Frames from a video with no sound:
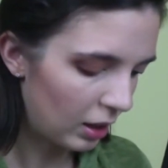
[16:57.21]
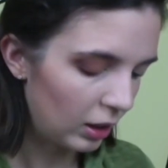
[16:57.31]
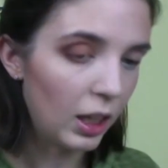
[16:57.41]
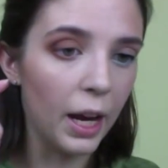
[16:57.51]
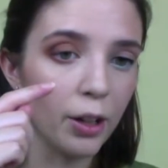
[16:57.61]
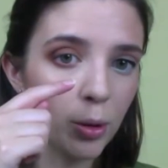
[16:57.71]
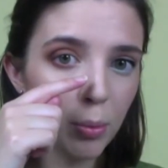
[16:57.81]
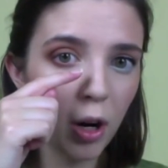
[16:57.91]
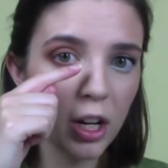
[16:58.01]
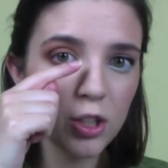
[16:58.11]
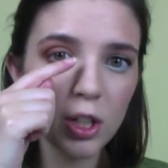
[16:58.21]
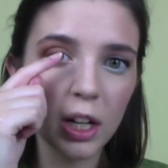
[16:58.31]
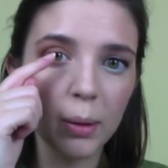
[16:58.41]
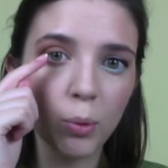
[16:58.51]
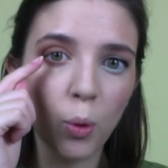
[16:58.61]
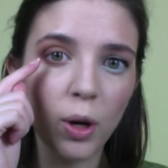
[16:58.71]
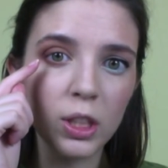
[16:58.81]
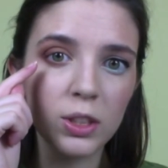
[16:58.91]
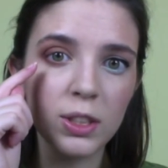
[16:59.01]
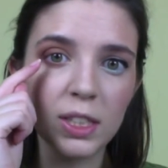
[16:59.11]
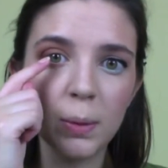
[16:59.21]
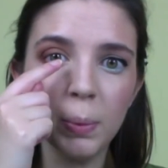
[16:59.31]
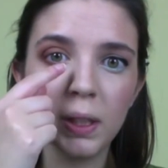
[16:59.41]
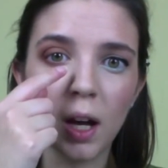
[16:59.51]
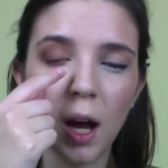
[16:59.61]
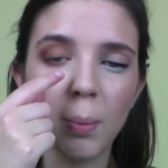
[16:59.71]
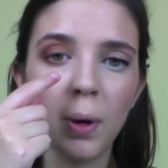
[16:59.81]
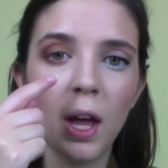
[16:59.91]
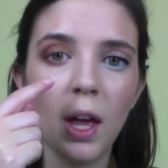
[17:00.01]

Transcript: liner brush and I'm going to deepen up